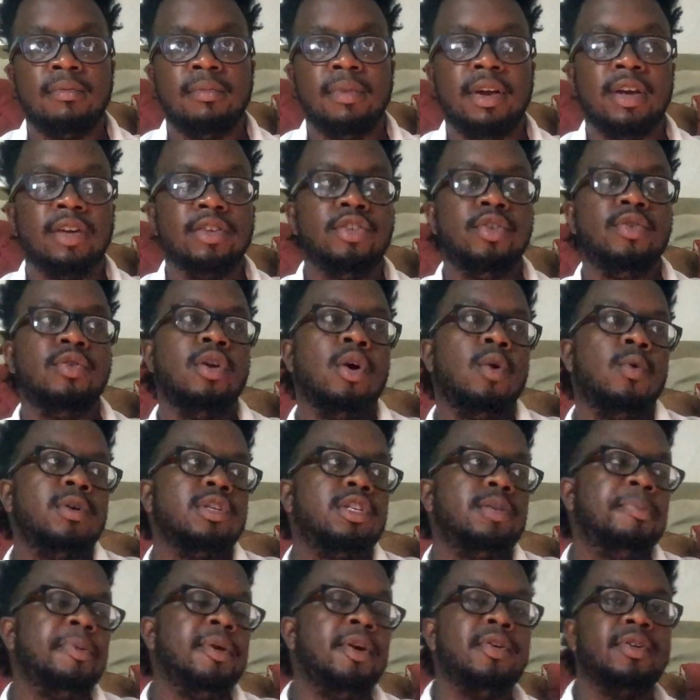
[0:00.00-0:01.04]
Because you know
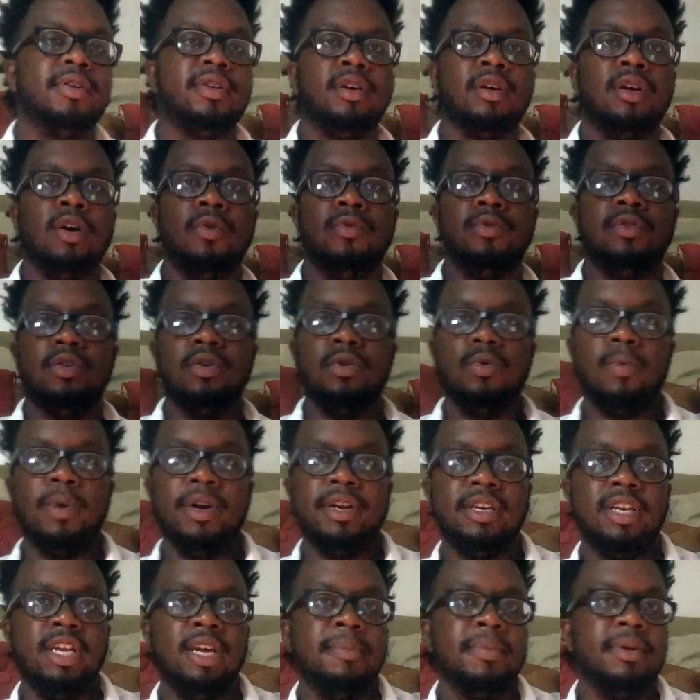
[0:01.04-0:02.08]
what spirit to go to,
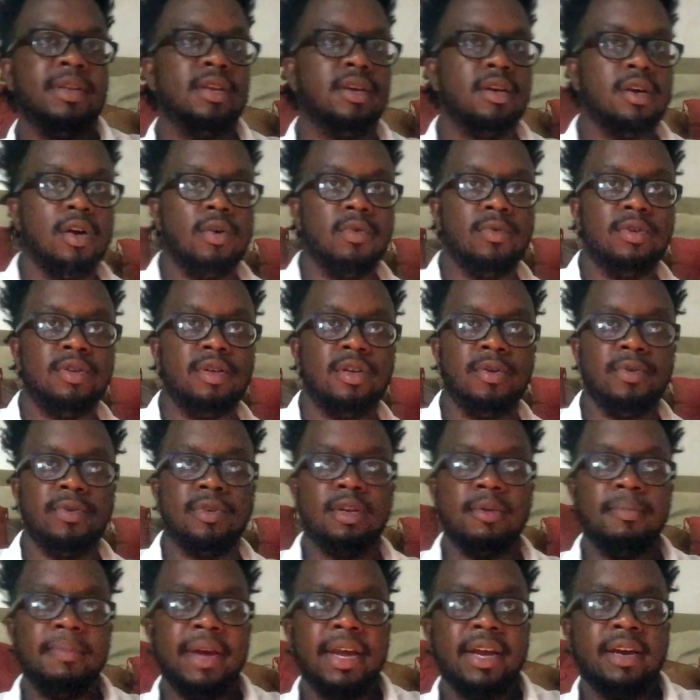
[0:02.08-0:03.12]
what demon to go
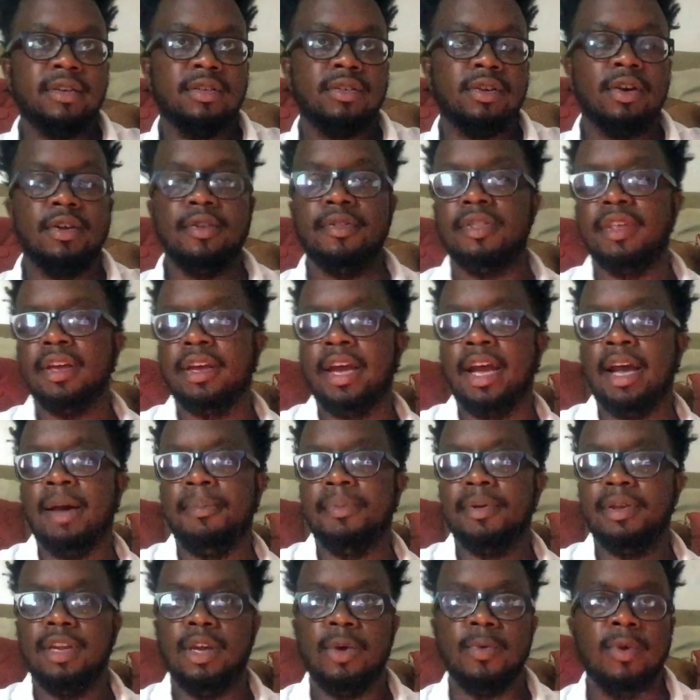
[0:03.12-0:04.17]
to make a certain thing
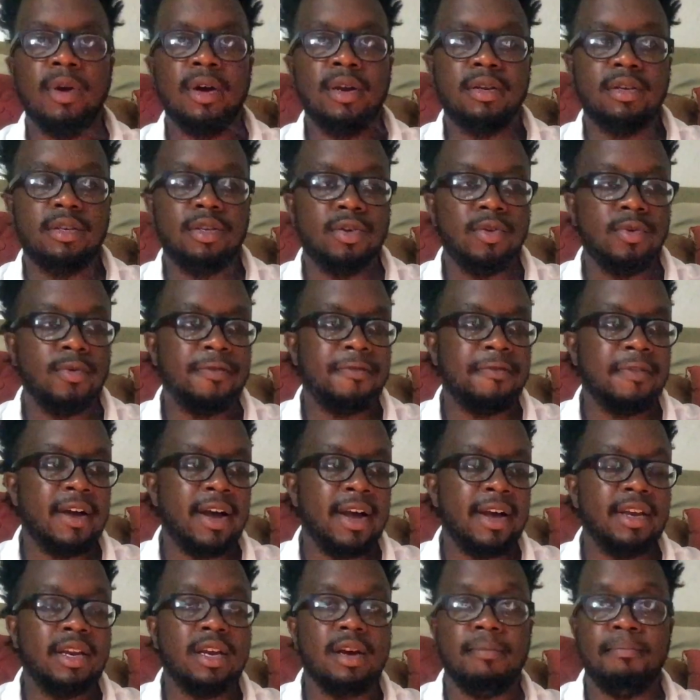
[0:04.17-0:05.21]
happen. You want to
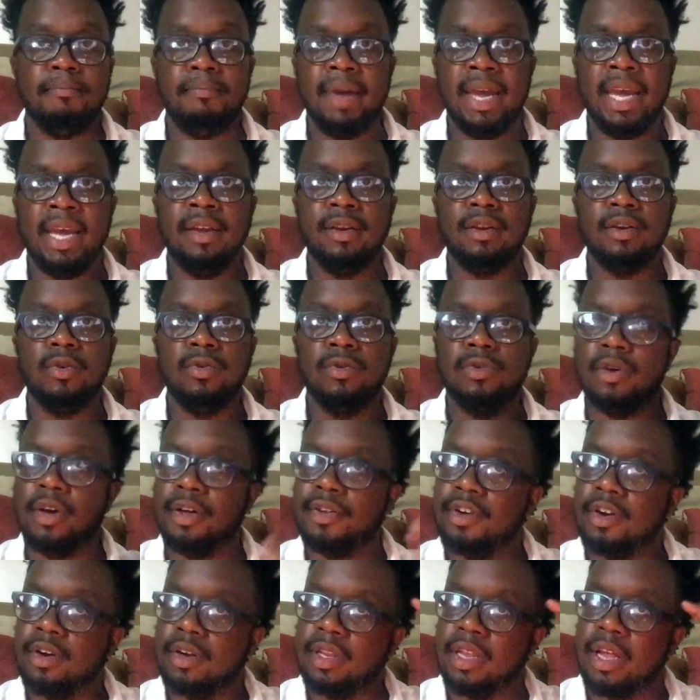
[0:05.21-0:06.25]
find a mate who's
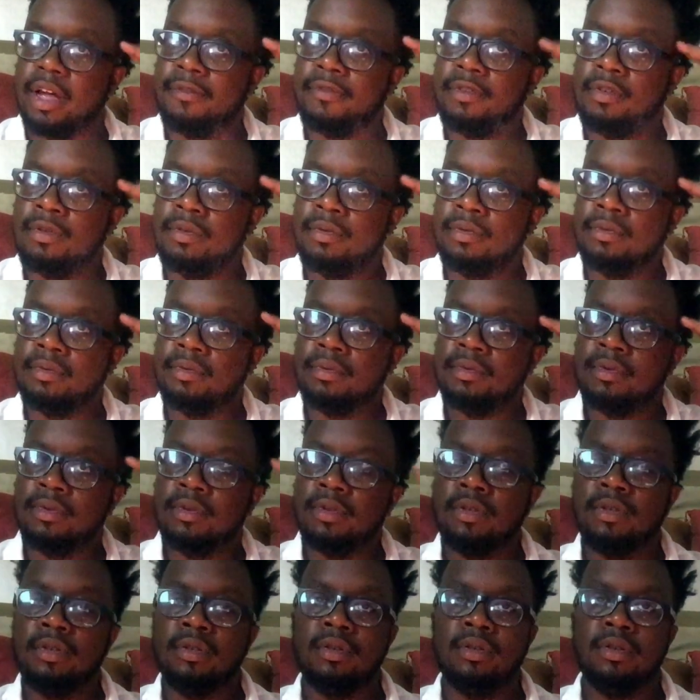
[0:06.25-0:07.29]
on your
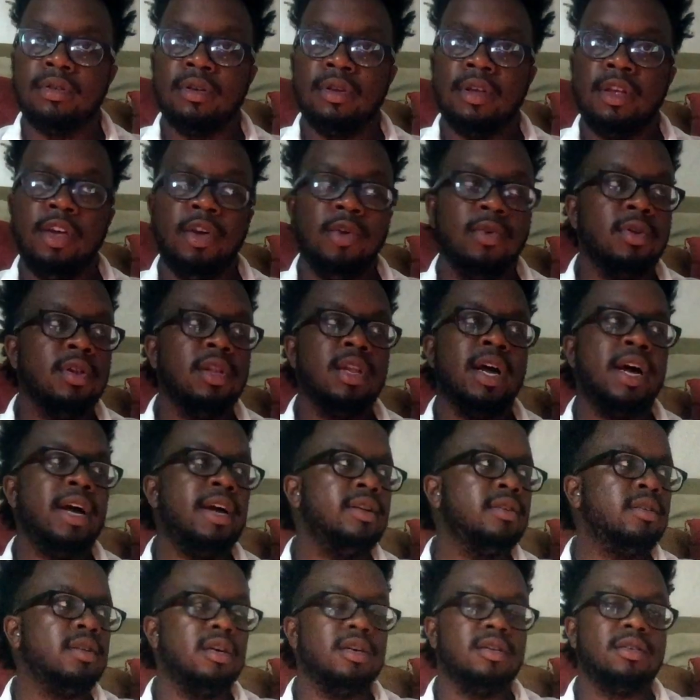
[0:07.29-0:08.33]
level,
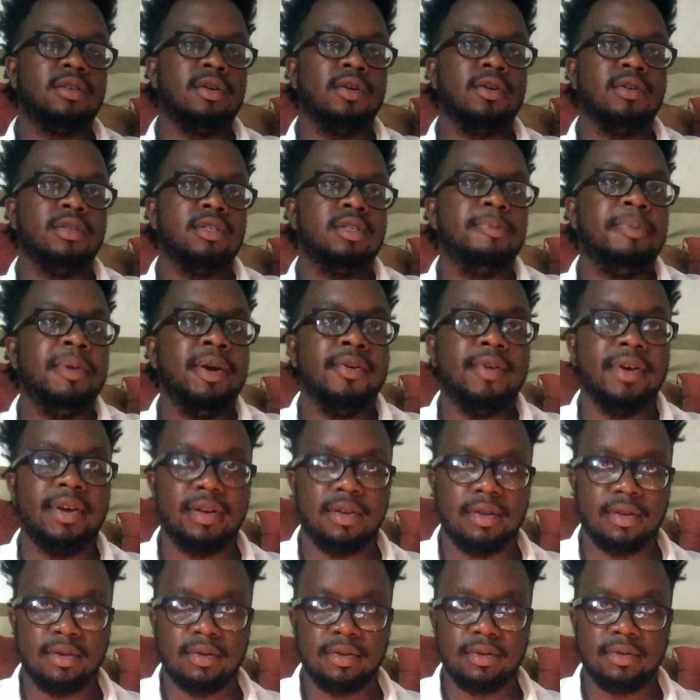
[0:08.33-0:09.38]
utilize a certain
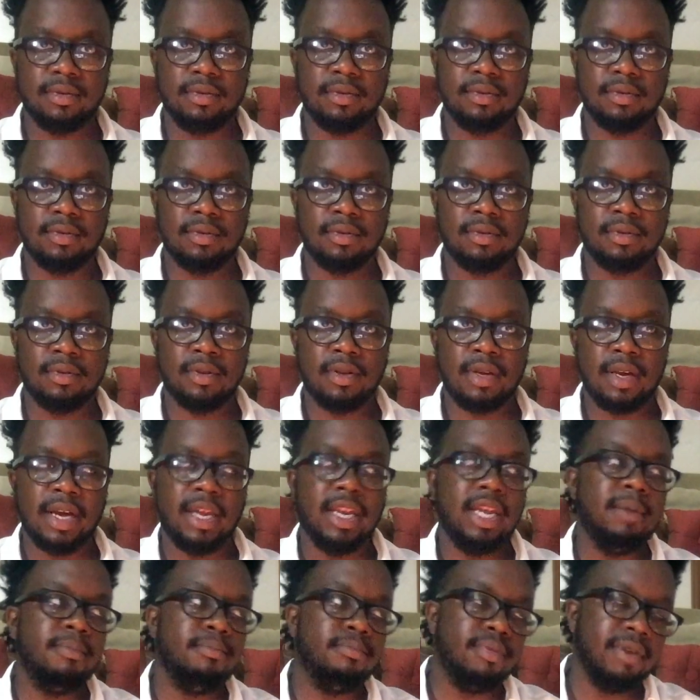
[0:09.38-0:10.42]
spirit,
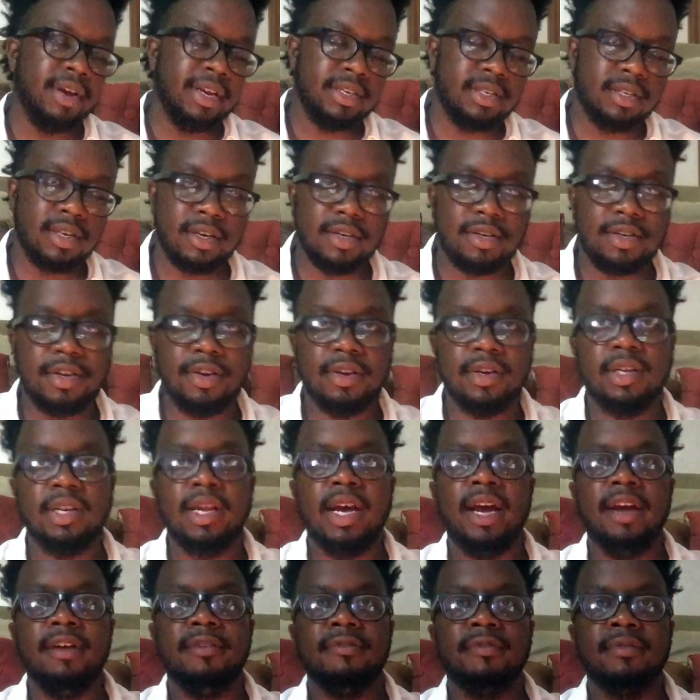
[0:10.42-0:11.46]
and he brings it into your
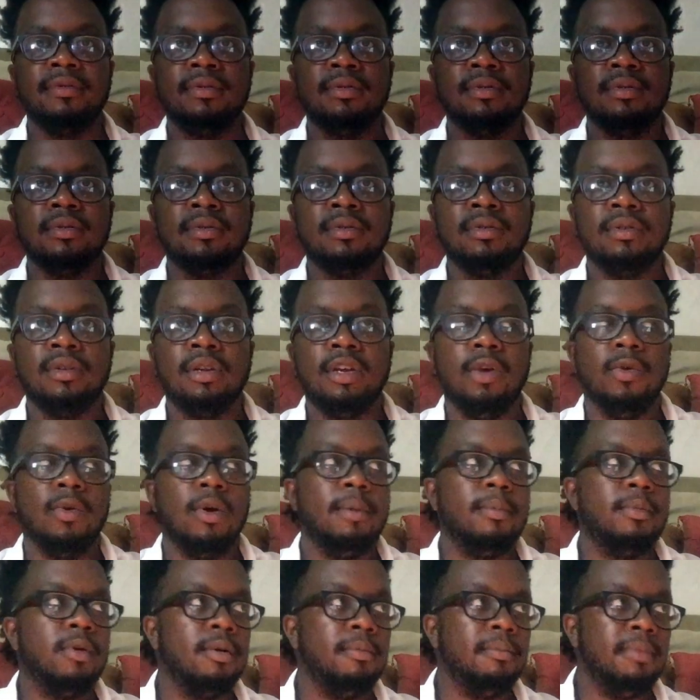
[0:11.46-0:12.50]
life. You
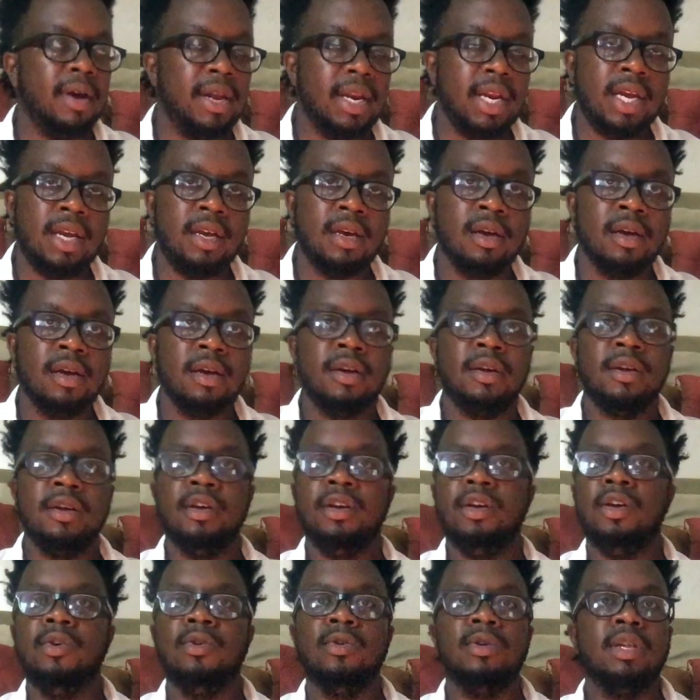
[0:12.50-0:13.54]
want more money,
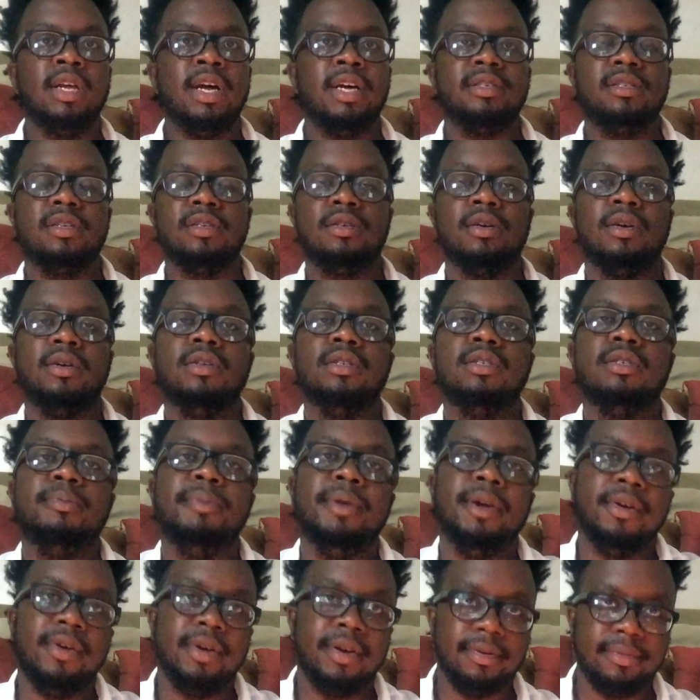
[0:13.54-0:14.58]
utilize a certain
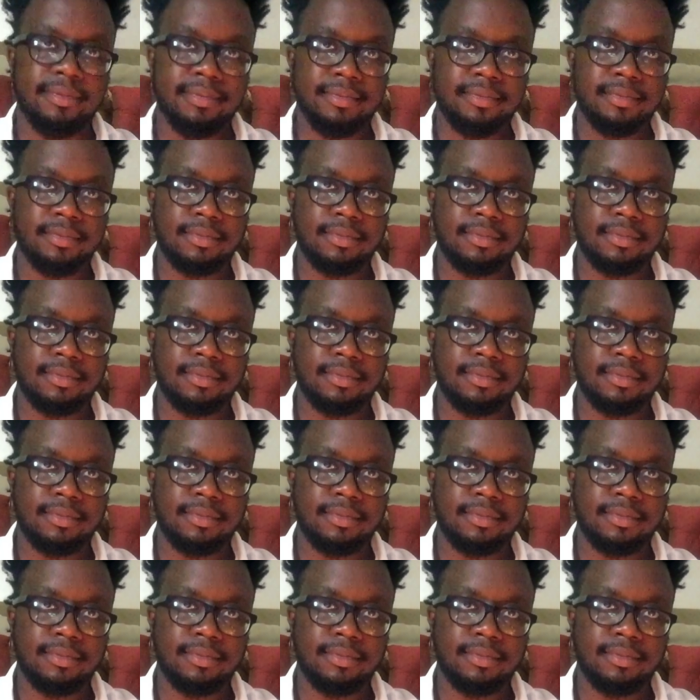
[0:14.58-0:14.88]
spirit.